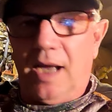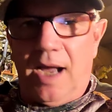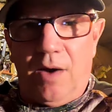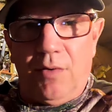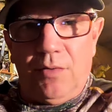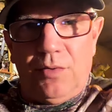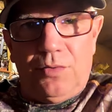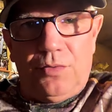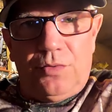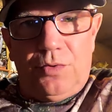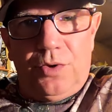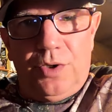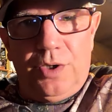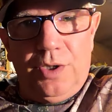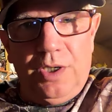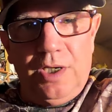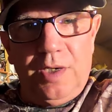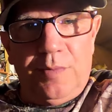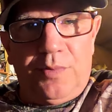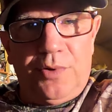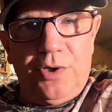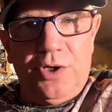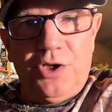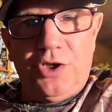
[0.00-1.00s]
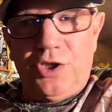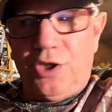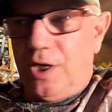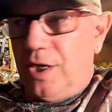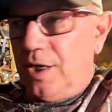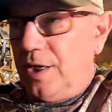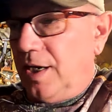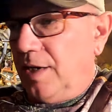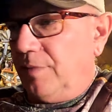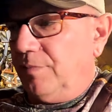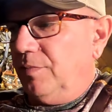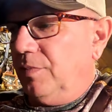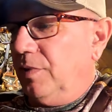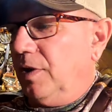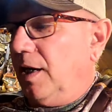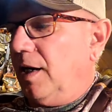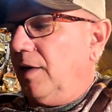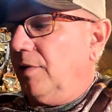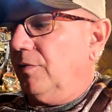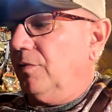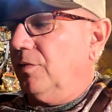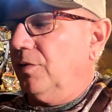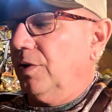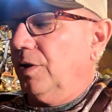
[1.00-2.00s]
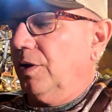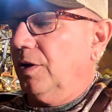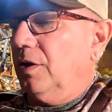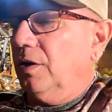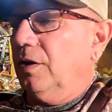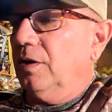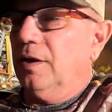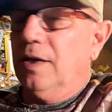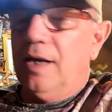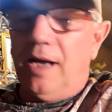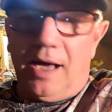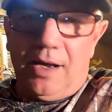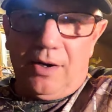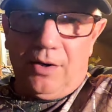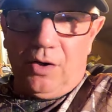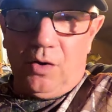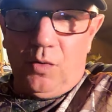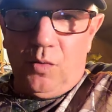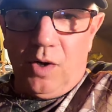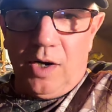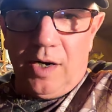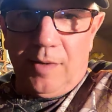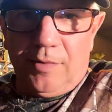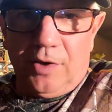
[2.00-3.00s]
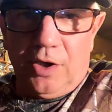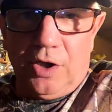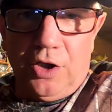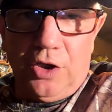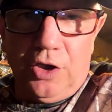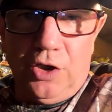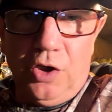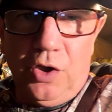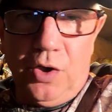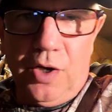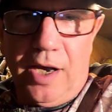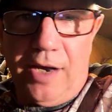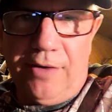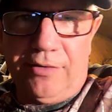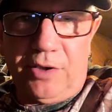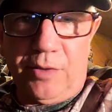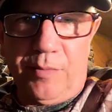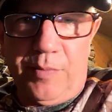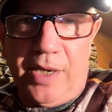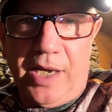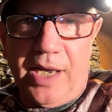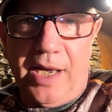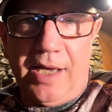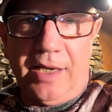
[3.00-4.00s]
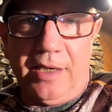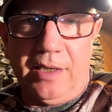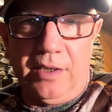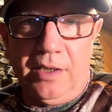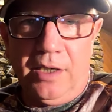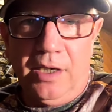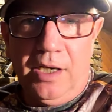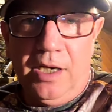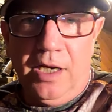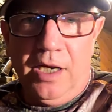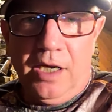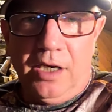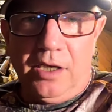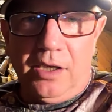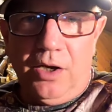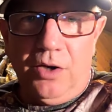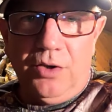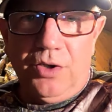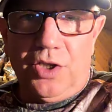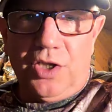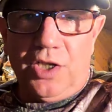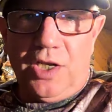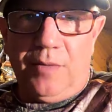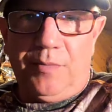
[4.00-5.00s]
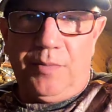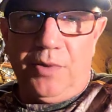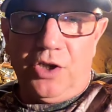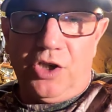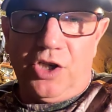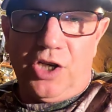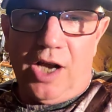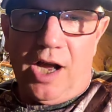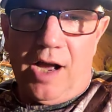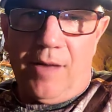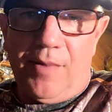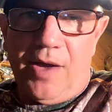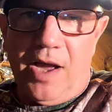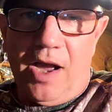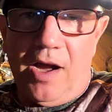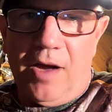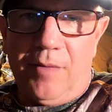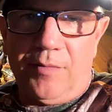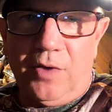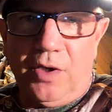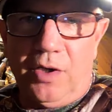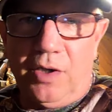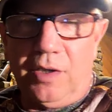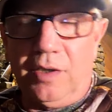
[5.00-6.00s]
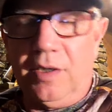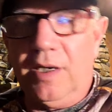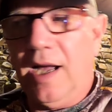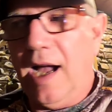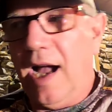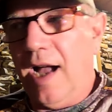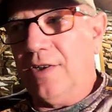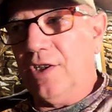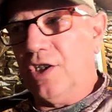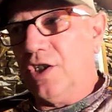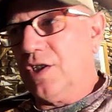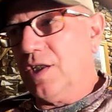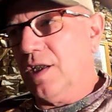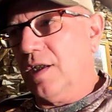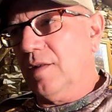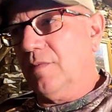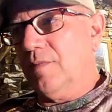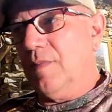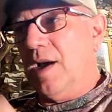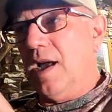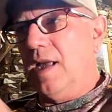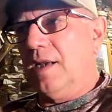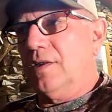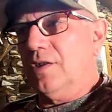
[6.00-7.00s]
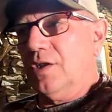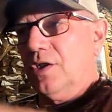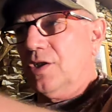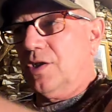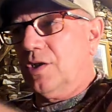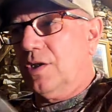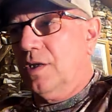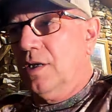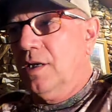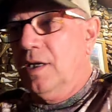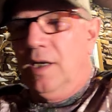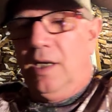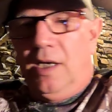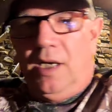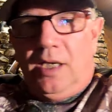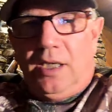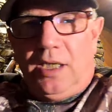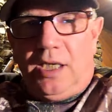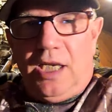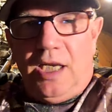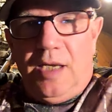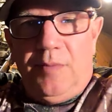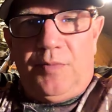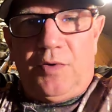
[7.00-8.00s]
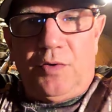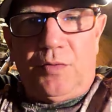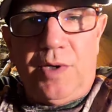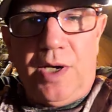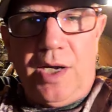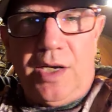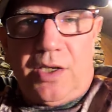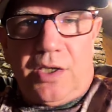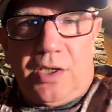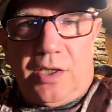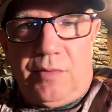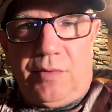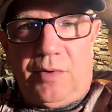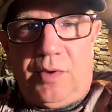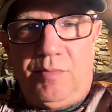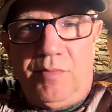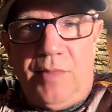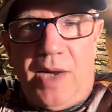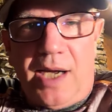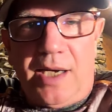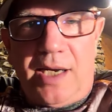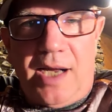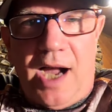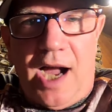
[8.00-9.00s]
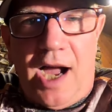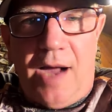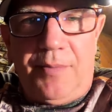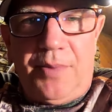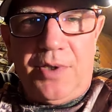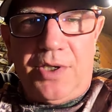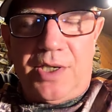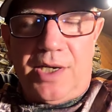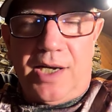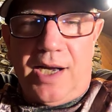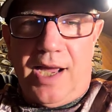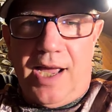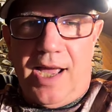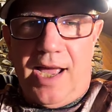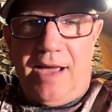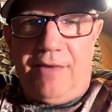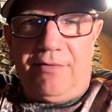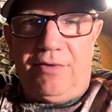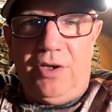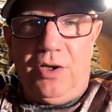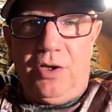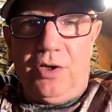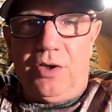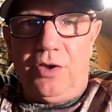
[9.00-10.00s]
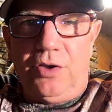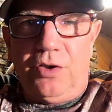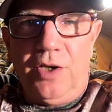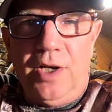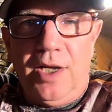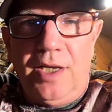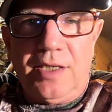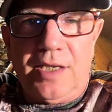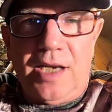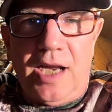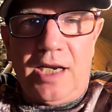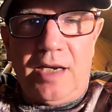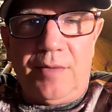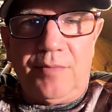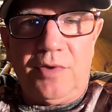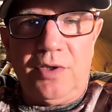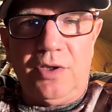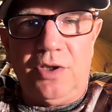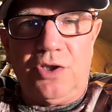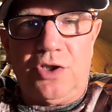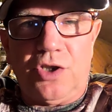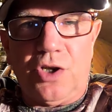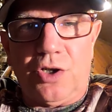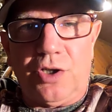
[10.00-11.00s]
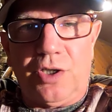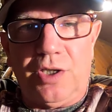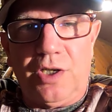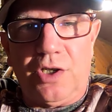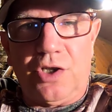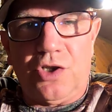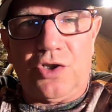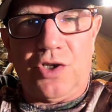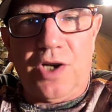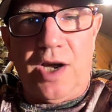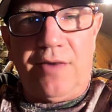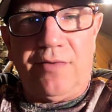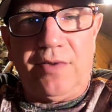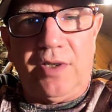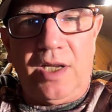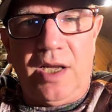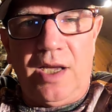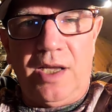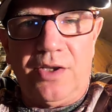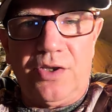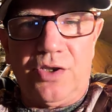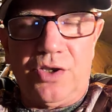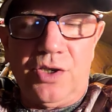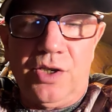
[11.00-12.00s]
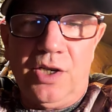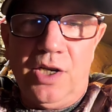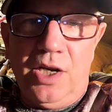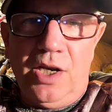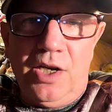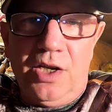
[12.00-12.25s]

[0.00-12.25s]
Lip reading: I would really appreciate it. I don't know what I'm going to do after Pat closes up his shop. I just think keep the rest of my copies that I have here and take them to the Turkey Extravaganza,